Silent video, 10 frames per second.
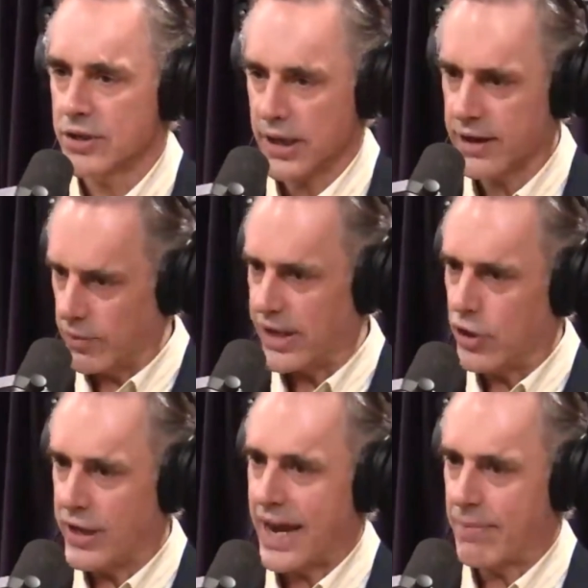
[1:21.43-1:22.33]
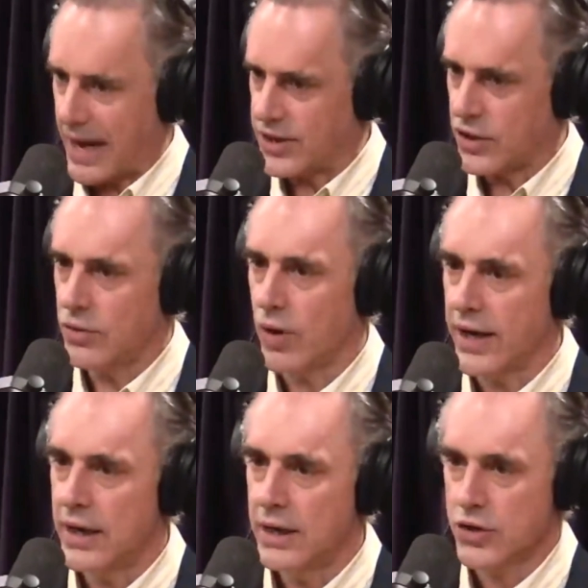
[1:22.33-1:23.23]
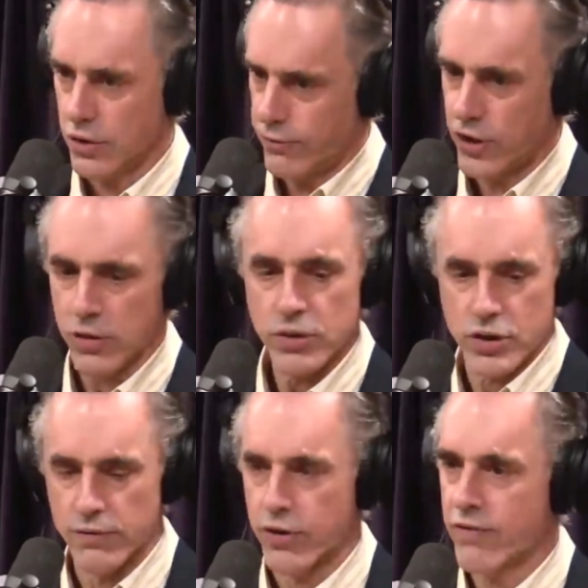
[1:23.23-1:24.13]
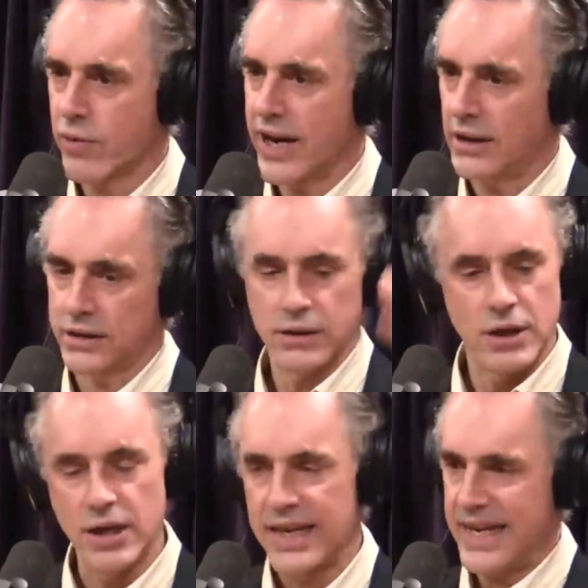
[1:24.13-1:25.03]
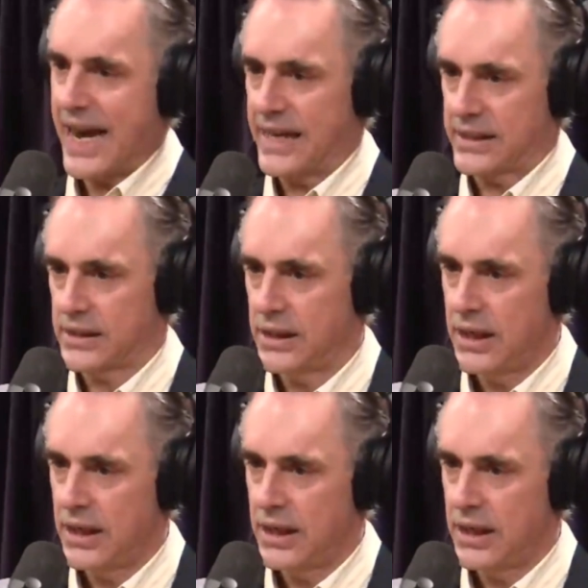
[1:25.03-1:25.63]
like a really good aim? That's a good one. It's good for you. It's good for everyone else. Yes.